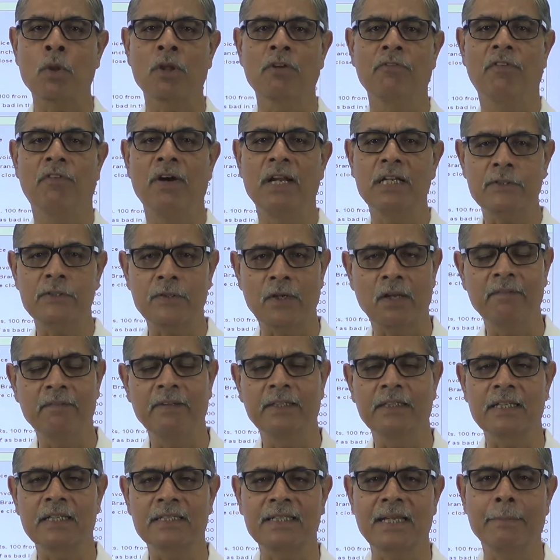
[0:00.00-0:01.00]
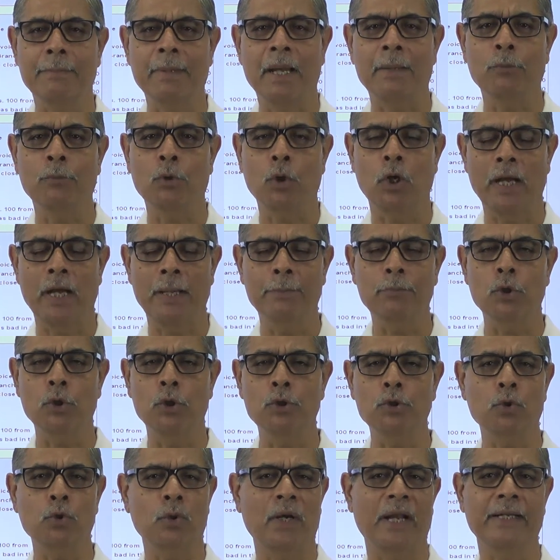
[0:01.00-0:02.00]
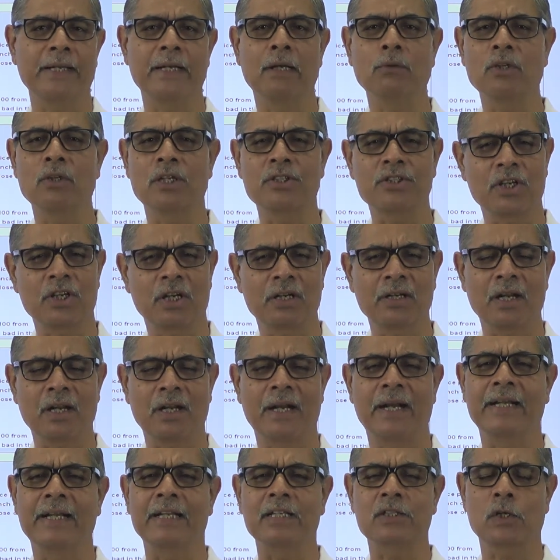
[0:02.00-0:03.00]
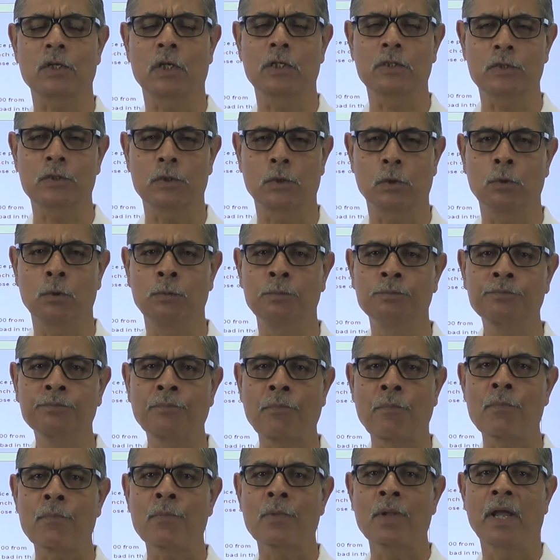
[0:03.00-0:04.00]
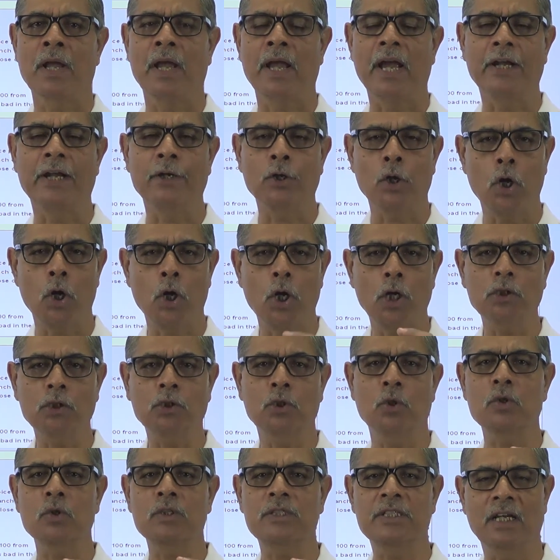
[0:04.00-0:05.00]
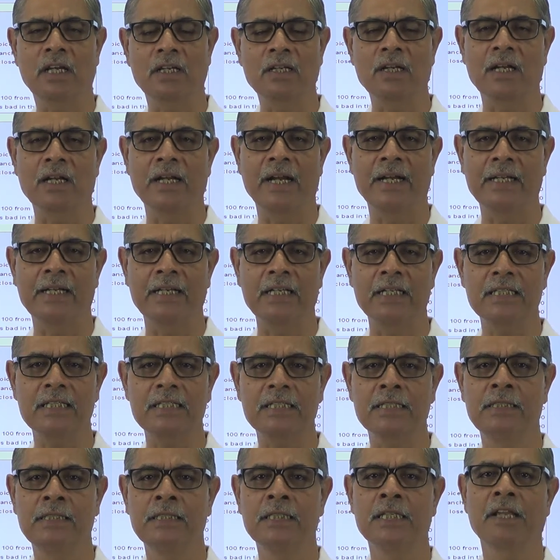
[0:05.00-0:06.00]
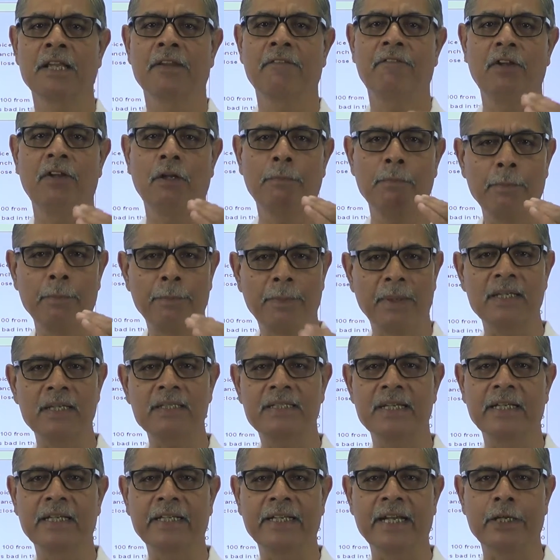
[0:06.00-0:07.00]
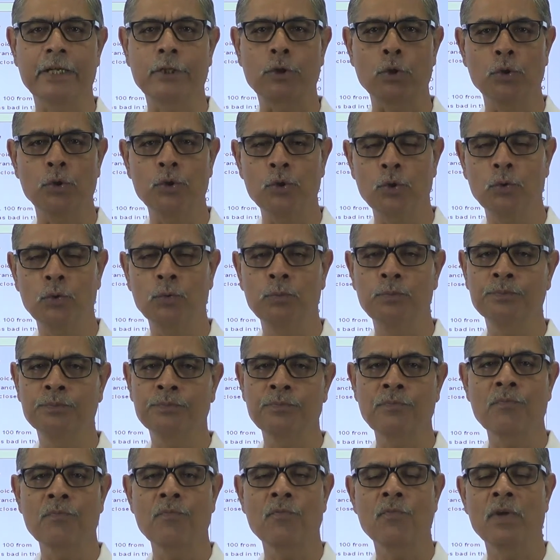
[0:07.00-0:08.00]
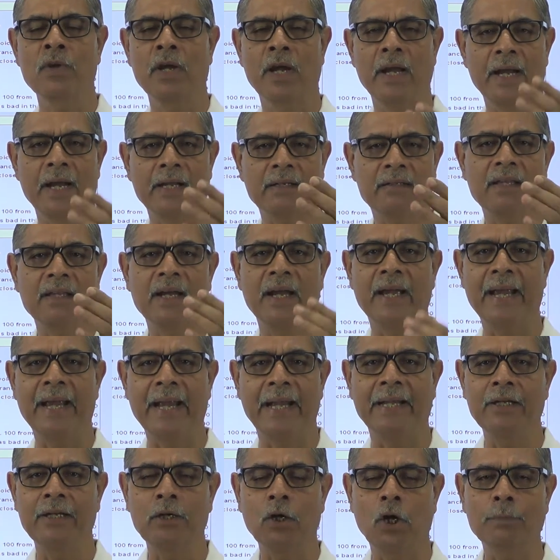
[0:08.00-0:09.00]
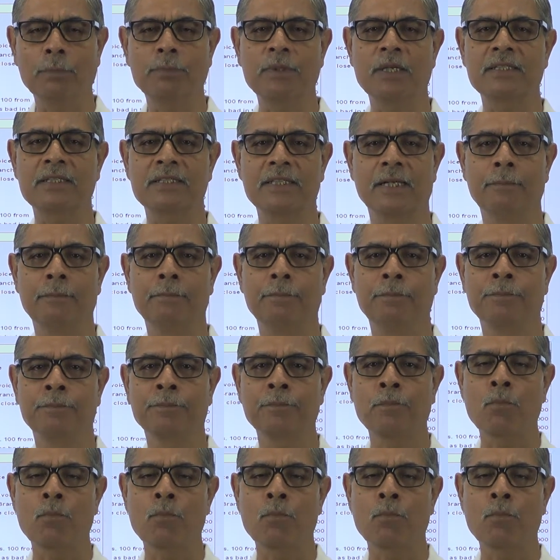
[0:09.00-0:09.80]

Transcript: While solving the sum, I'm, I'm going to write down the journal entries also. And all those journal entries will be presented to you at the end of the sum.